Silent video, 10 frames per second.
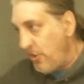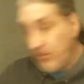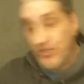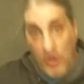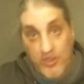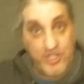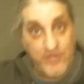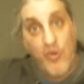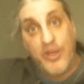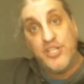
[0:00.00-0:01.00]
is also
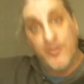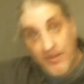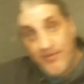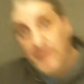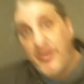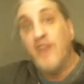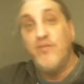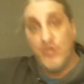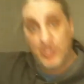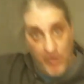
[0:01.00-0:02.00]
supporting someone above him,
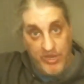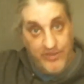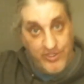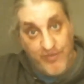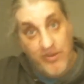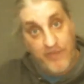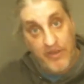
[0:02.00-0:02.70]
who's supporting someone above